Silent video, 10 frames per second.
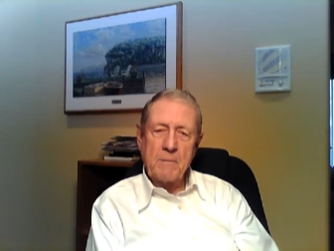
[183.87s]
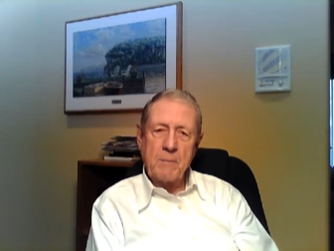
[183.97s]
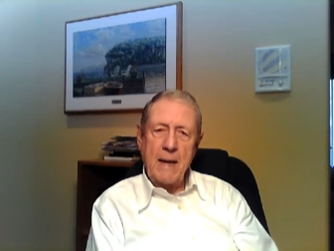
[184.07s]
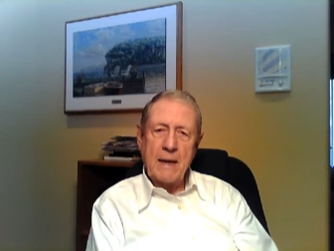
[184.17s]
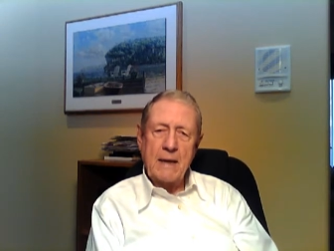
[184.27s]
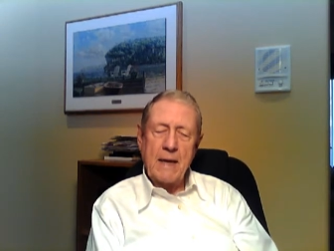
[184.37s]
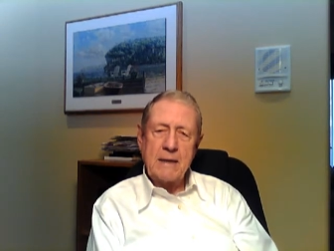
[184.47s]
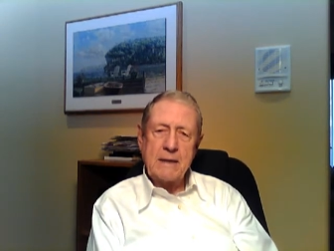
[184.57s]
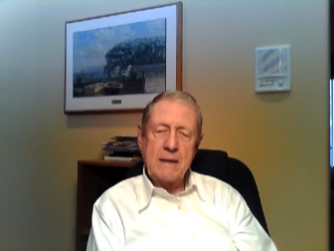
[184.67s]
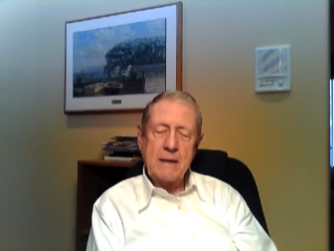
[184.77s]
back in
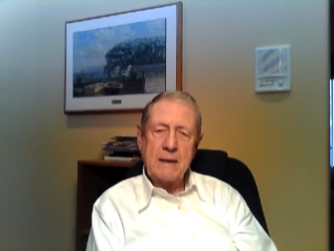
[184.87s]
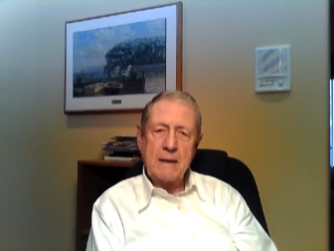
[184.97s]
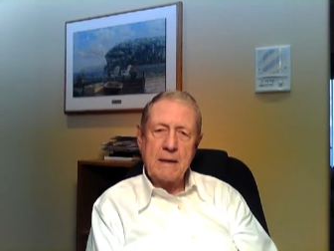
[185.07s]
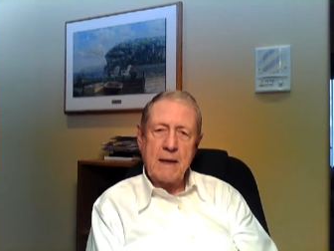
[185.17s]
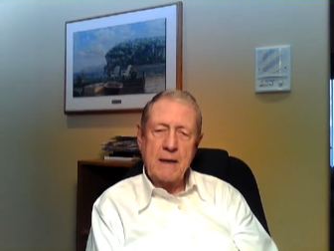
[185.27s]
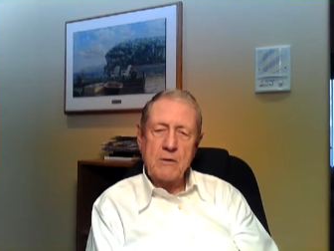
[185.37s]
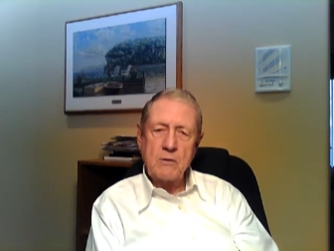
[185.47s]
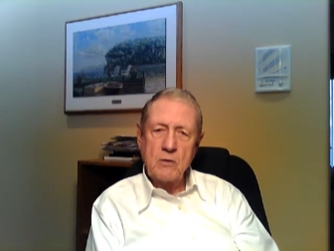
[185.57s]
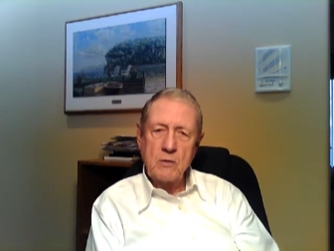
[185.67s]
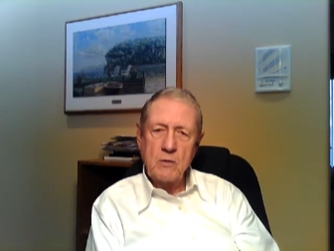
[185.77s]

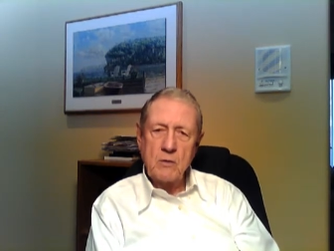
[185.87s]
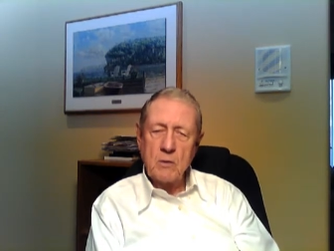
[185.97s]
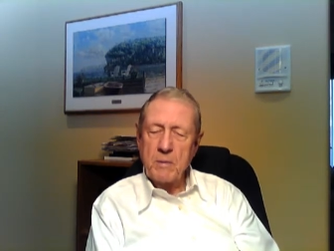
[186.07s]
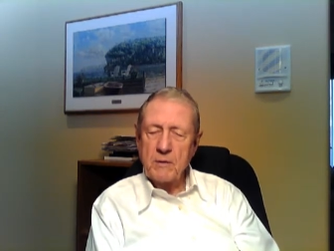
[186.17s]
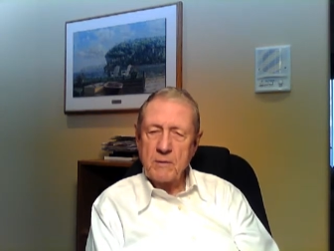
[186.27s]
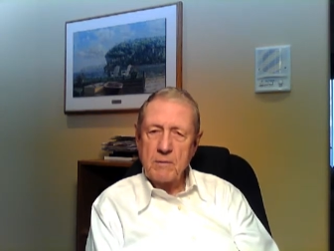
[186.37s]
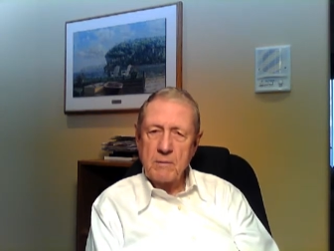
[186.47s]
1982, about